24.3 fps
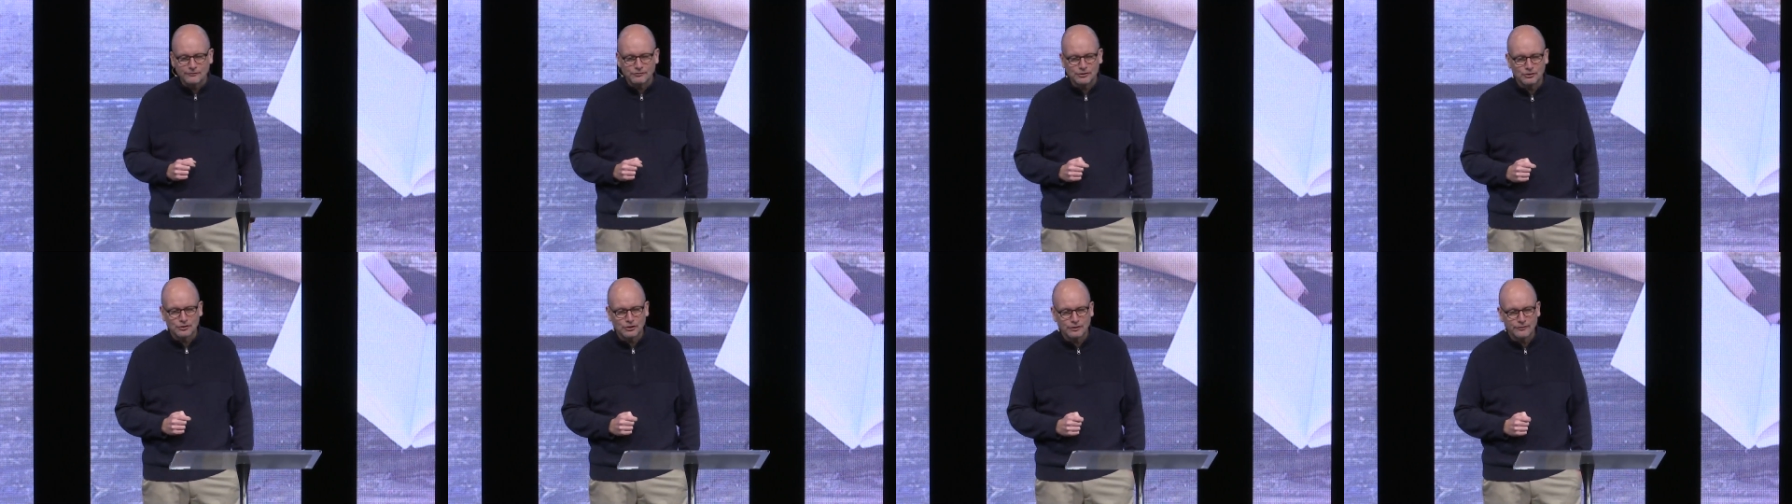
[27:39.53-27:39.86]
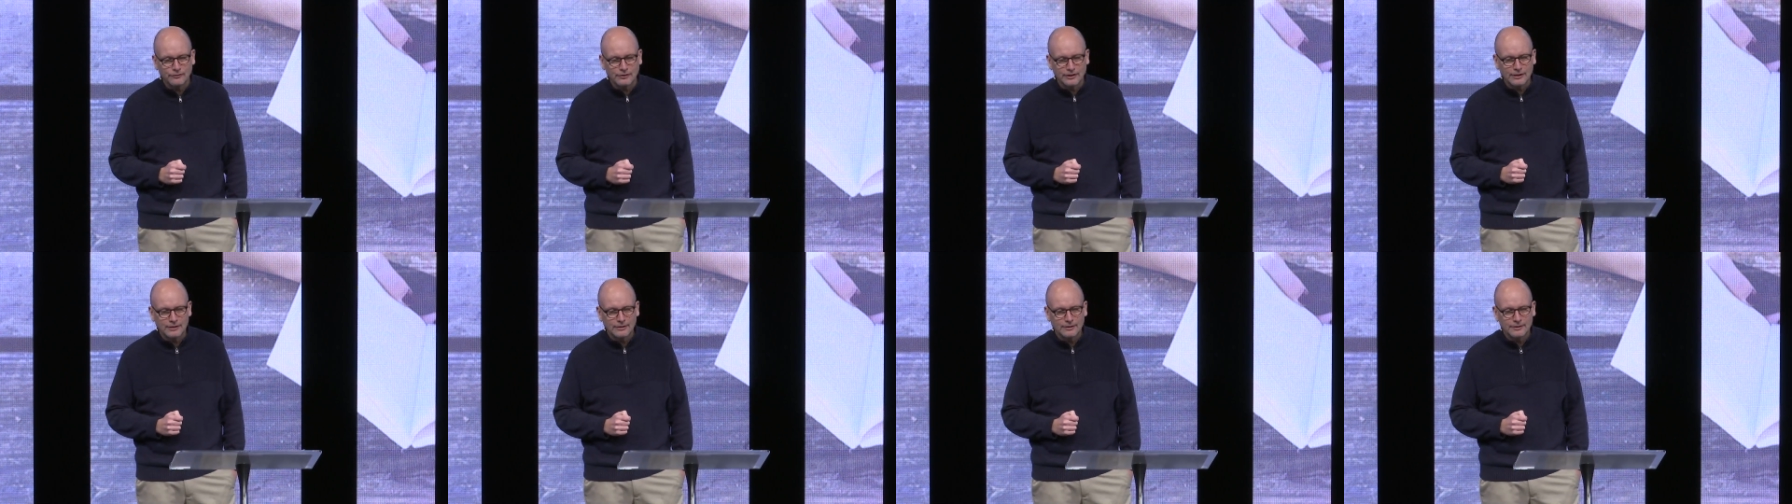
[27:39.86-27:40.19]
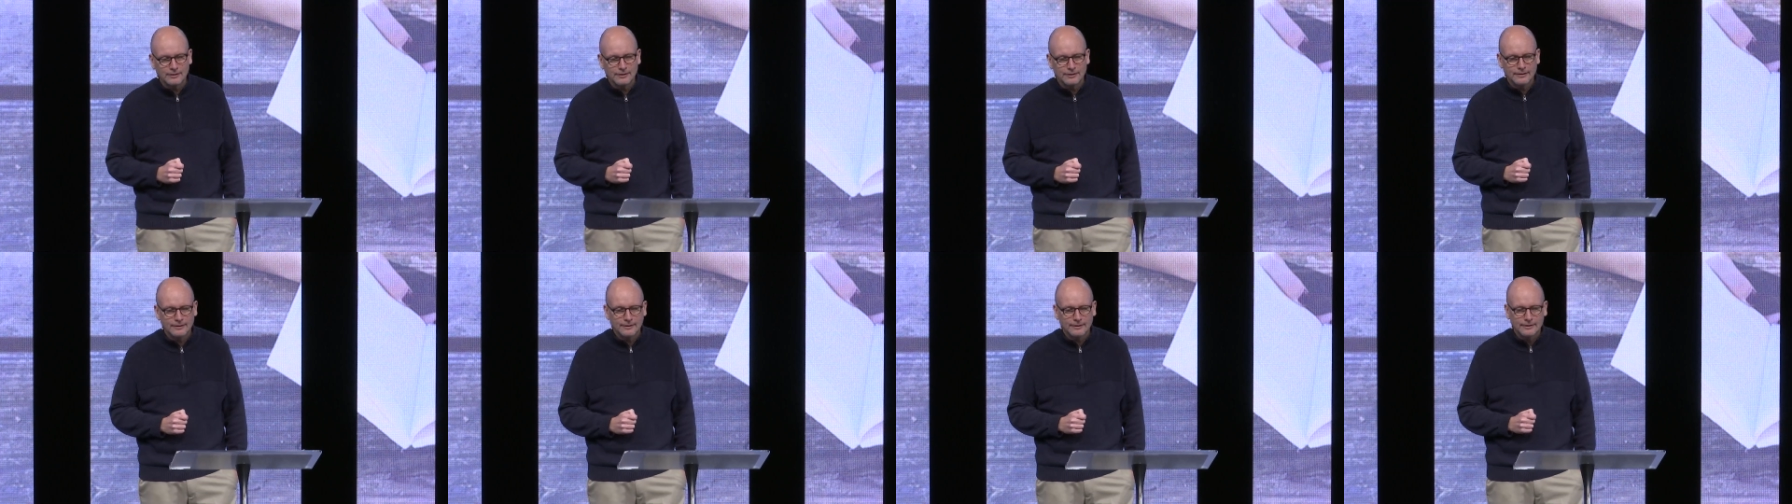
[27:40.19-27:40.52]
serving
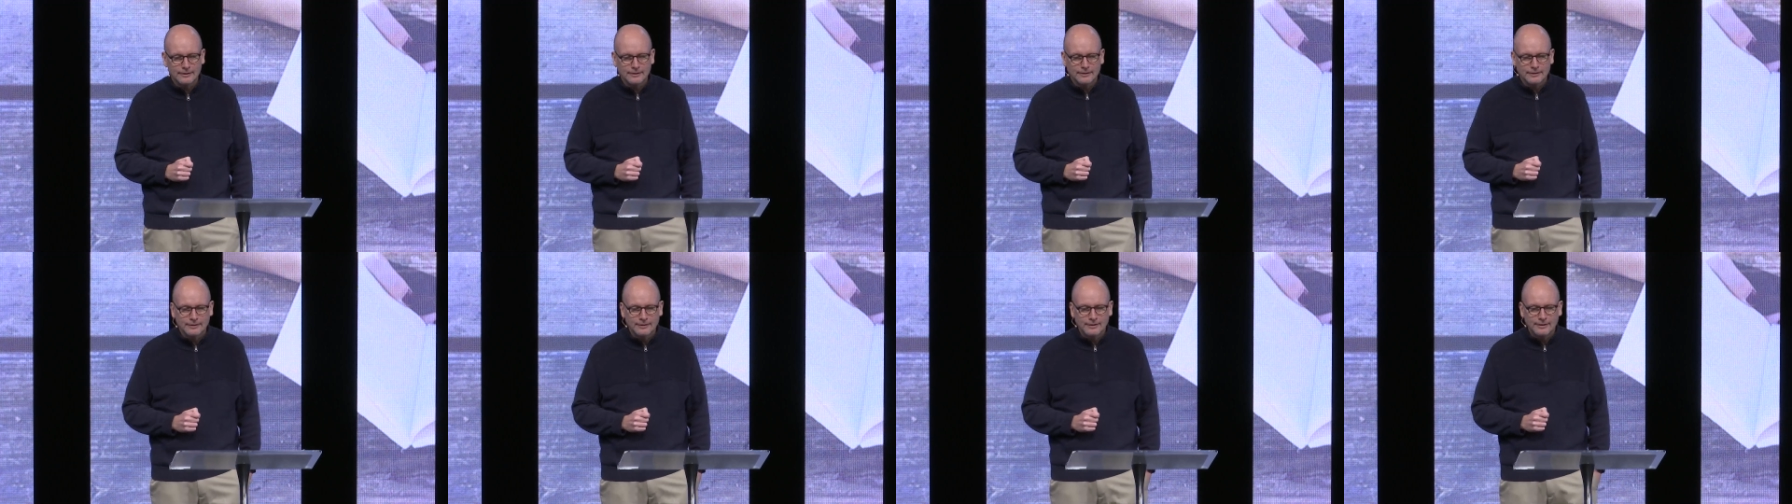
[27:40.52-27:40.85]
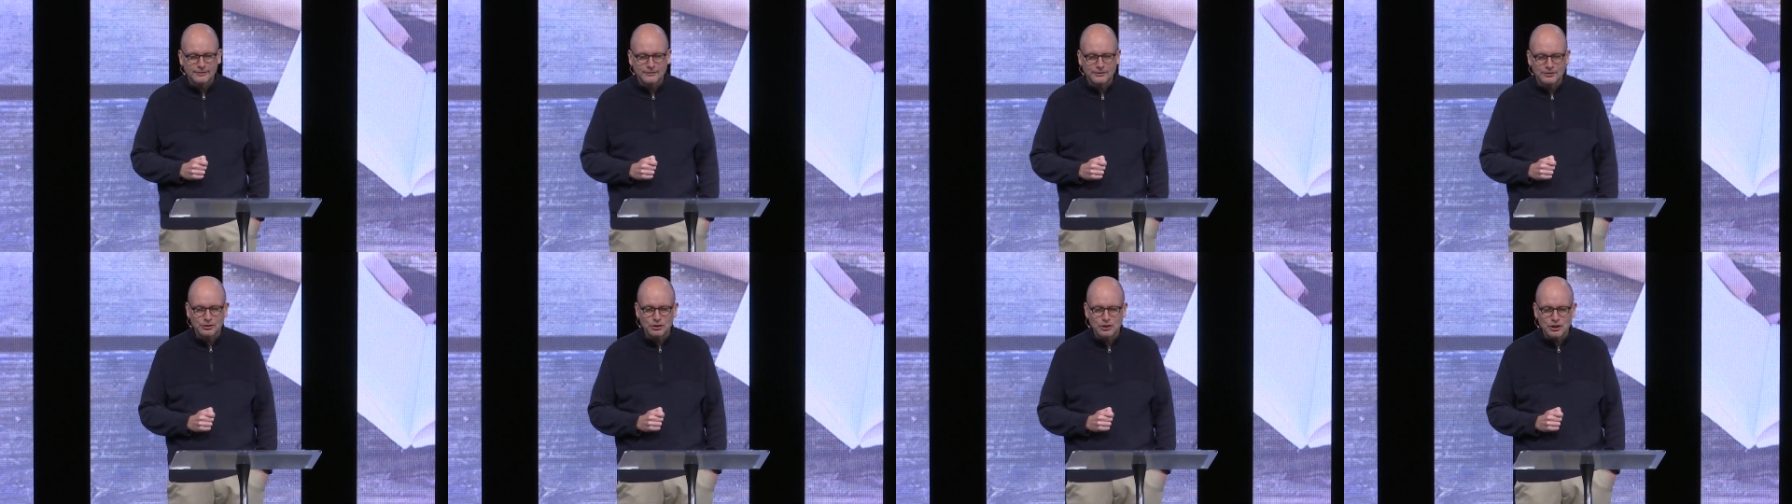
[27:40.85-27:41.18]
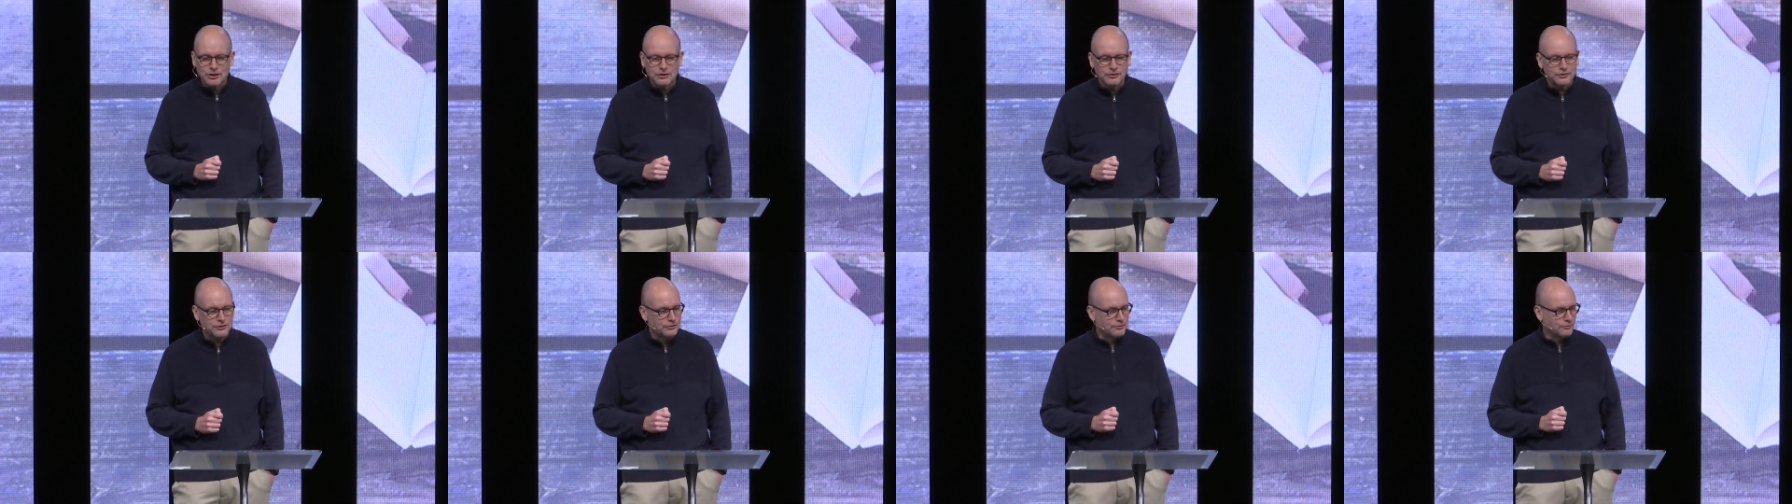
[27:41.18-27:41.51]
is a
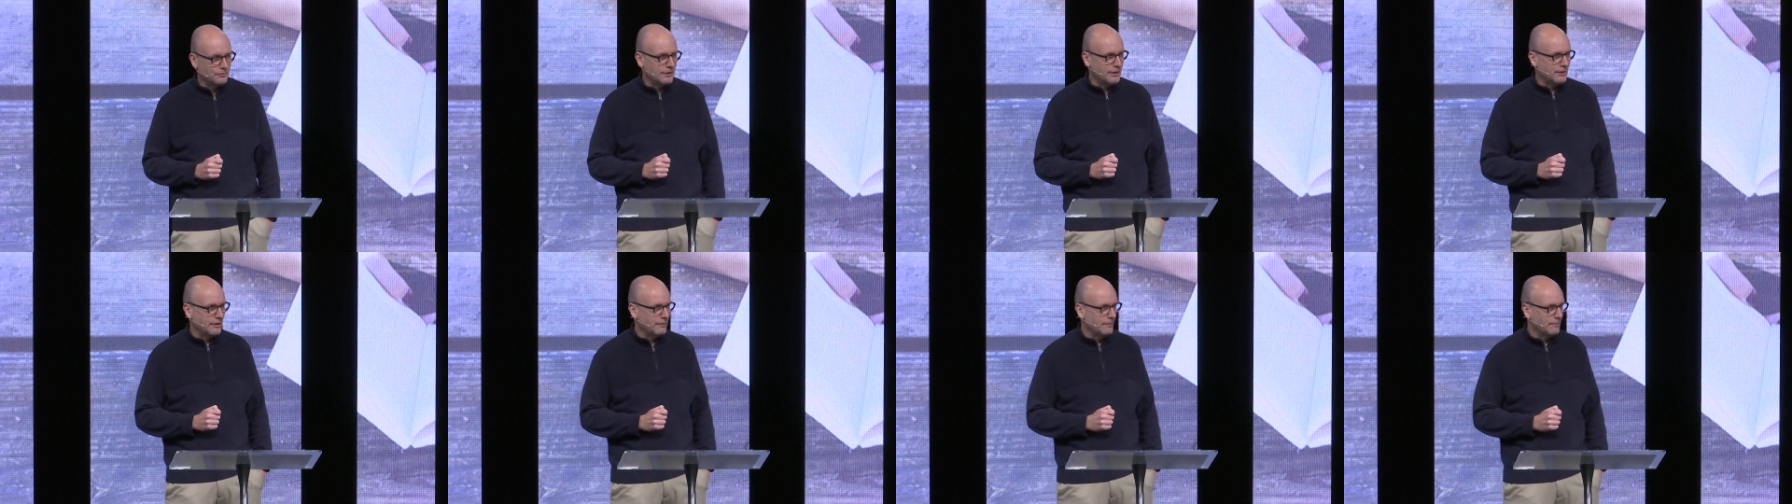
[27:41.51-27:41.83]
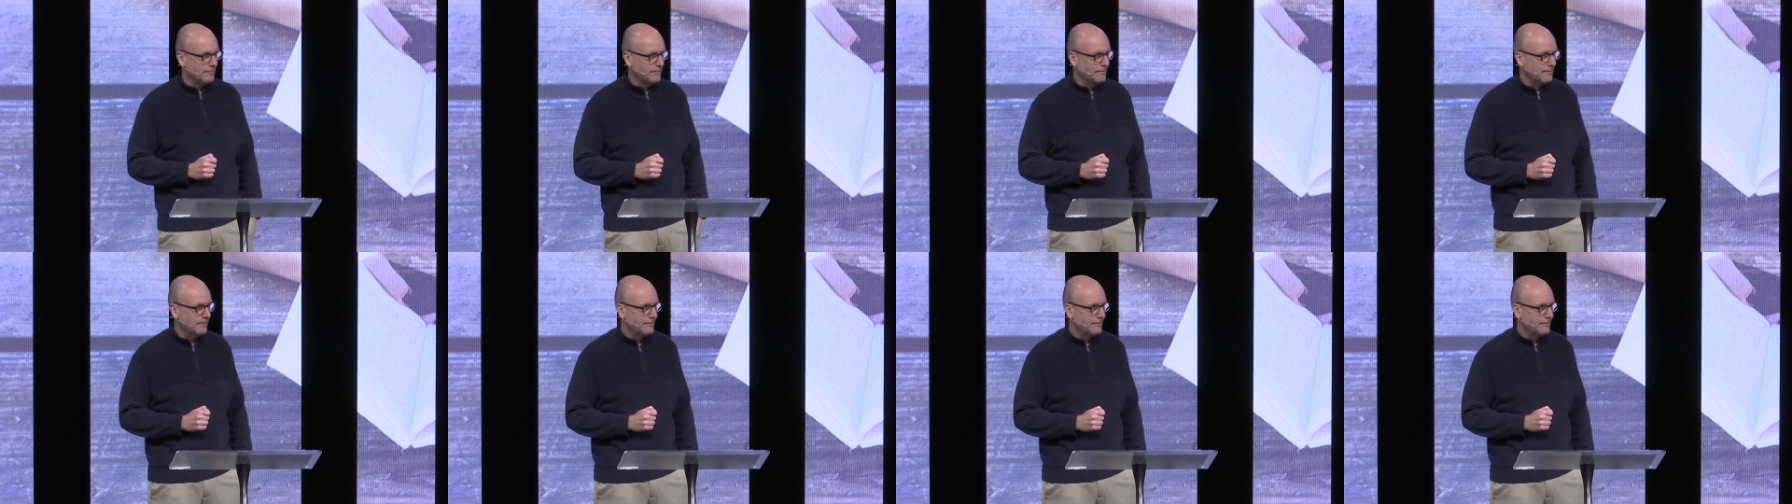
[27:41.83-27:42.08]
Jesus rhythm.